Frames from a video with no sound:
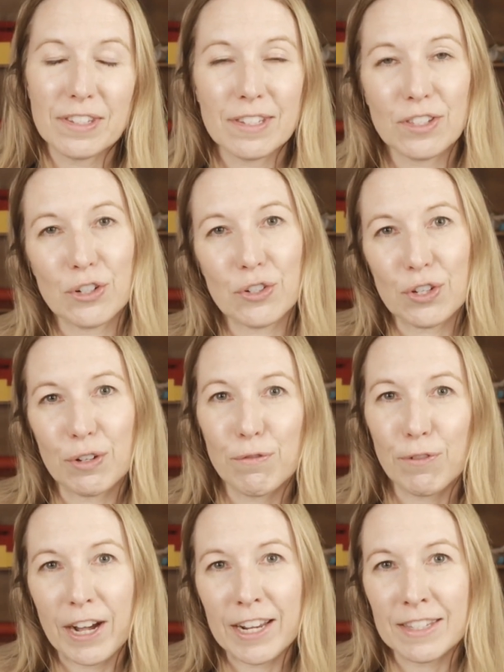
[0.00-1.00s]
good sisters, good
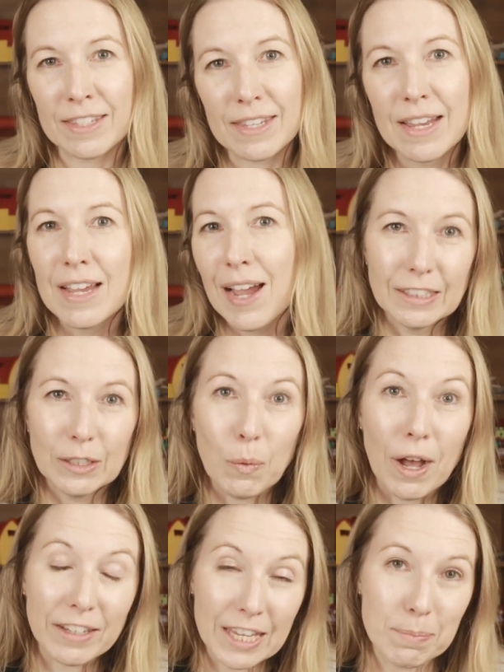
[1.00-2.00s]
friends,
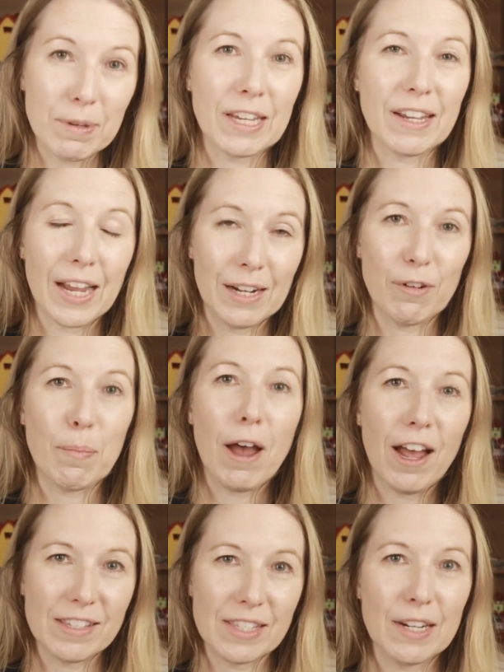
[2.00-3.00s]
while keeping kind of a
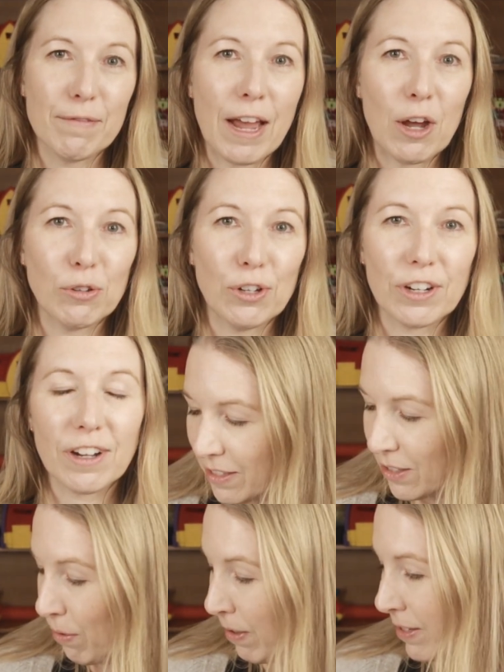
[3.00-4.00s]
positive outlook.
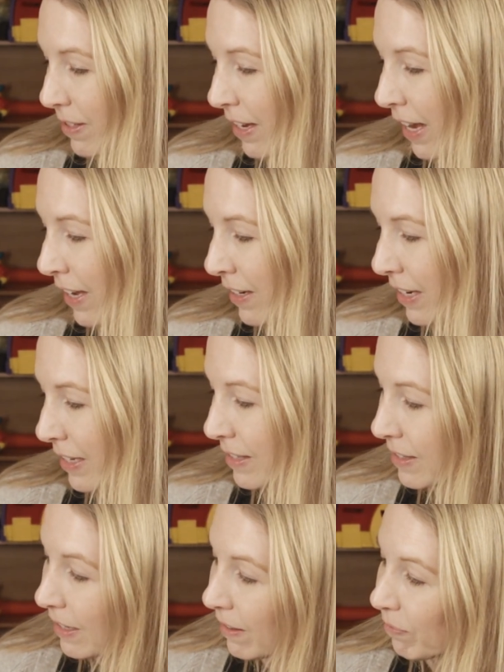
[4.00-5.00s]
So this again
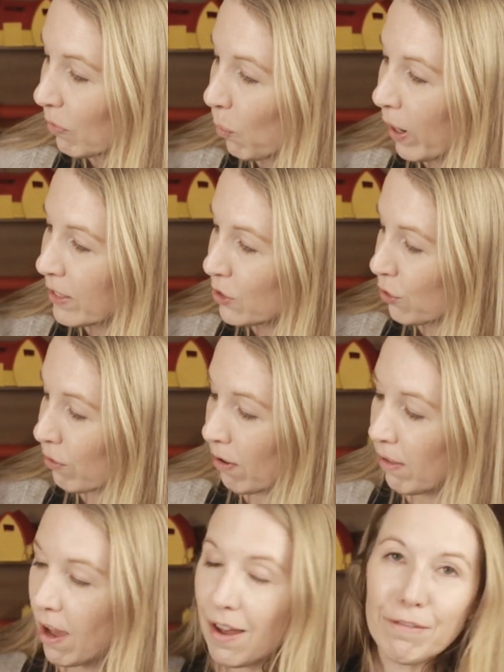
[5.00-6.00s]
is ways to
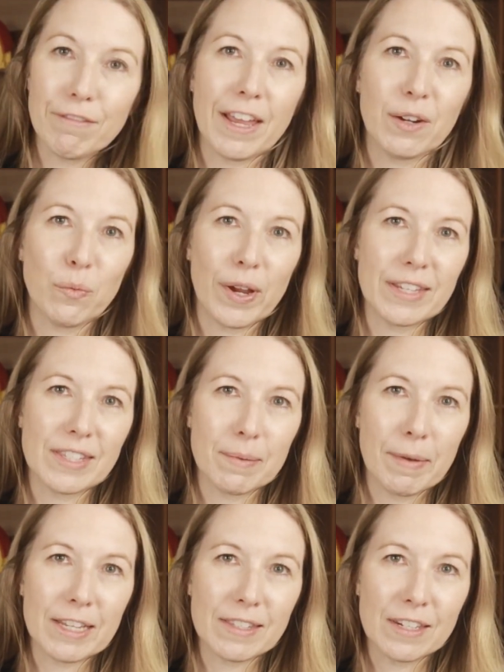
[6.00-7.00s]
grow love and ways
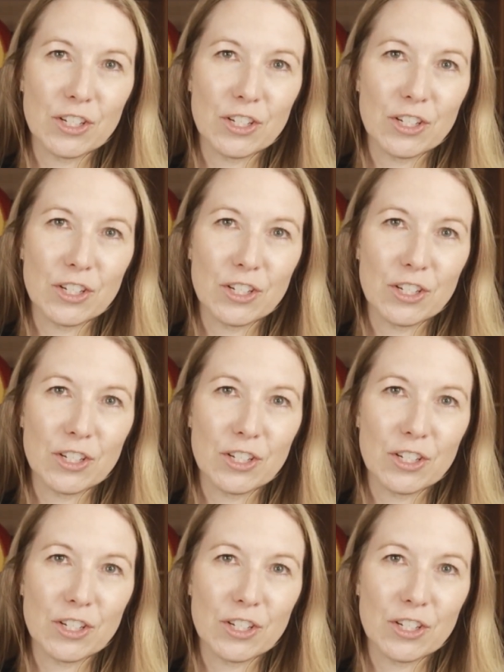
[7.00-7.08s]
to make